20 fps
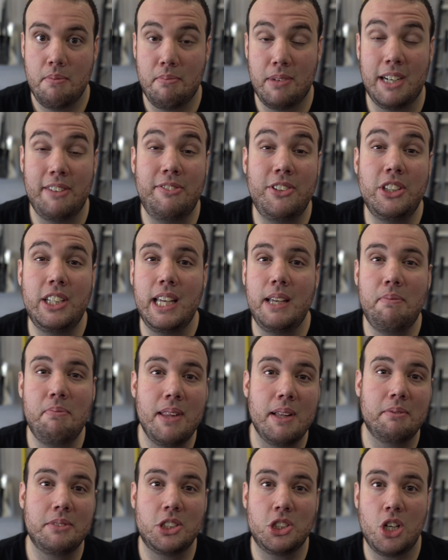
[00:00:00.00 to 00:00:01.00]
But if you keep
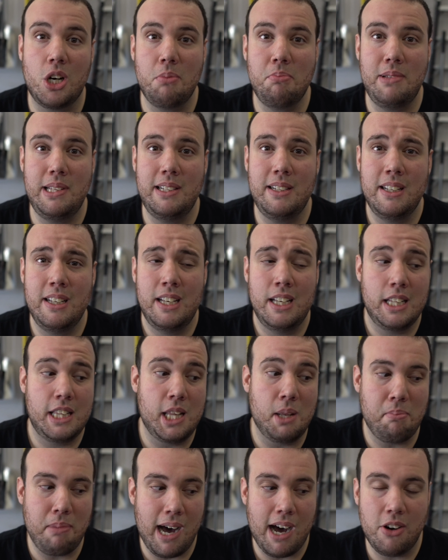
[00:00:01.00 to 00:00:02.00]
them sharpened,
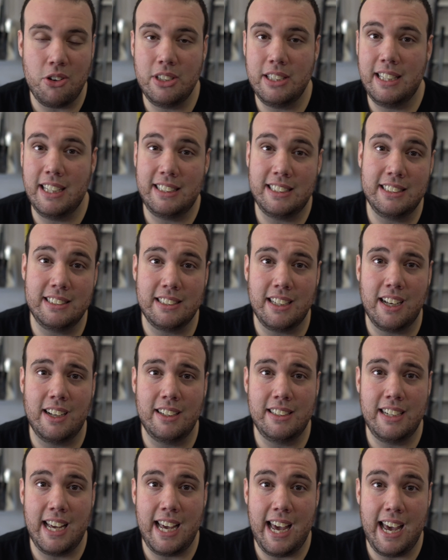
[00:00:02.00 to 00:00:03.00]
the power that this
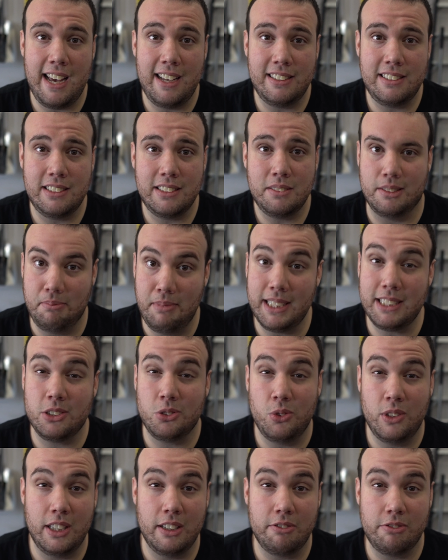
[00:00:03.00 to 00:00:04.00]
Honda has
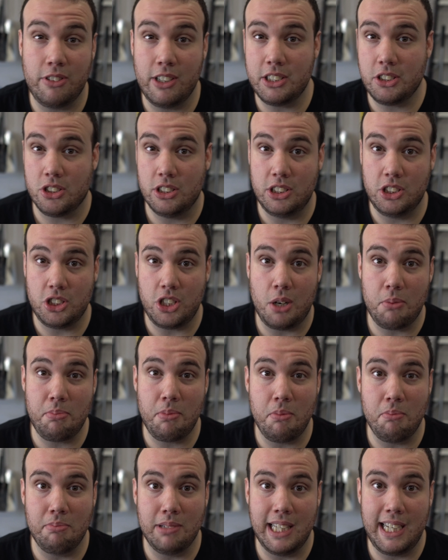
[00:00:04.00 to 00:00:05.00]
mixed with a freshly
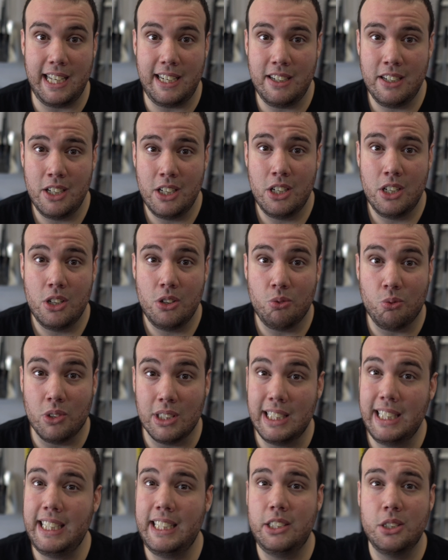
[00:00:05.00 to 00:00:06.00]
sharpened blade
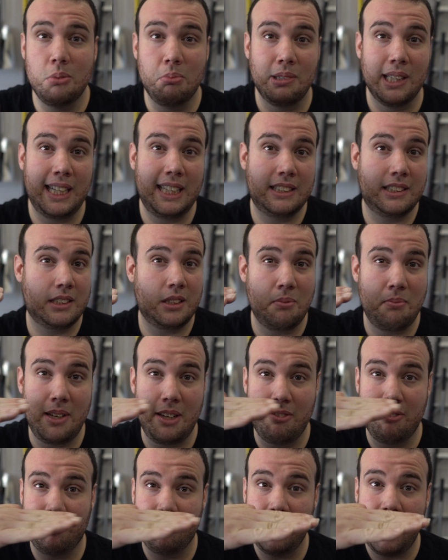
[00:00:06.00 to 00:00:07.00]
will lead your blades to
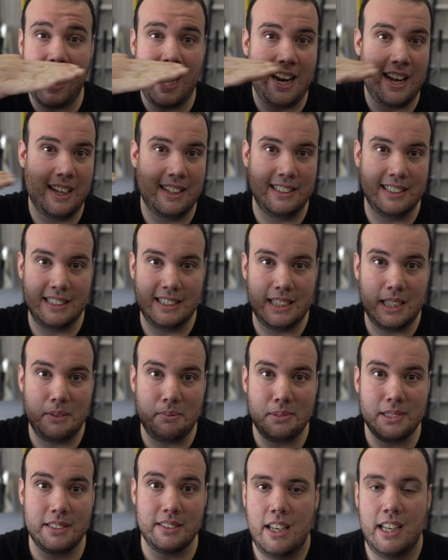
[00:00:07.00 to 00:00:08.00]
be flat on the
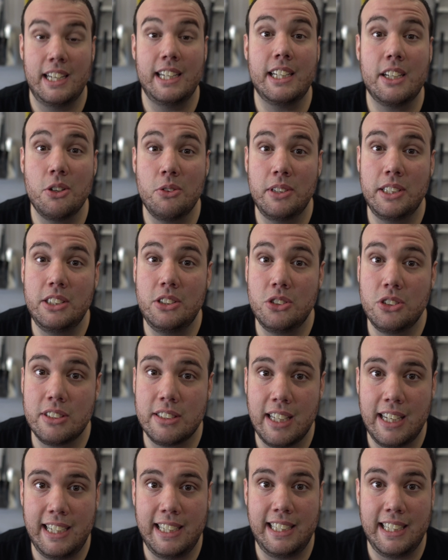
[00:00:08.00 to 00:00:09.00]
tips, and it can
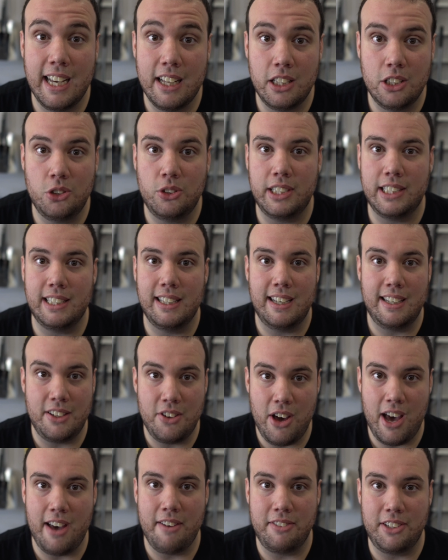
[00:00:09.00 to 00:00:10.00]
reduce any yellowing that
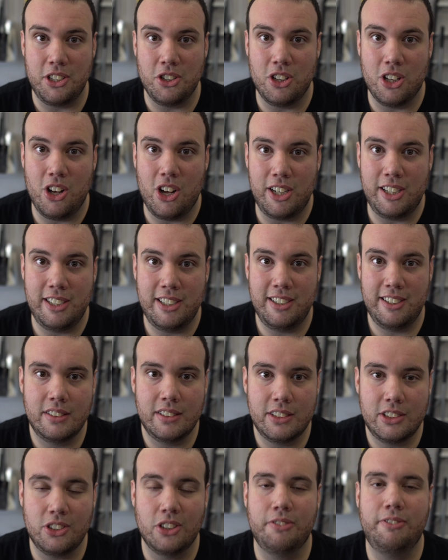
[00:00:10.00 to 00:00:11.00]
you have in your lawn.
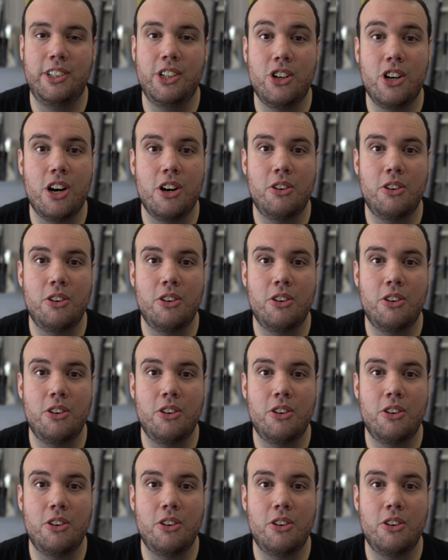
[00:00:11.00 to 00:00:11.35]
So if you don't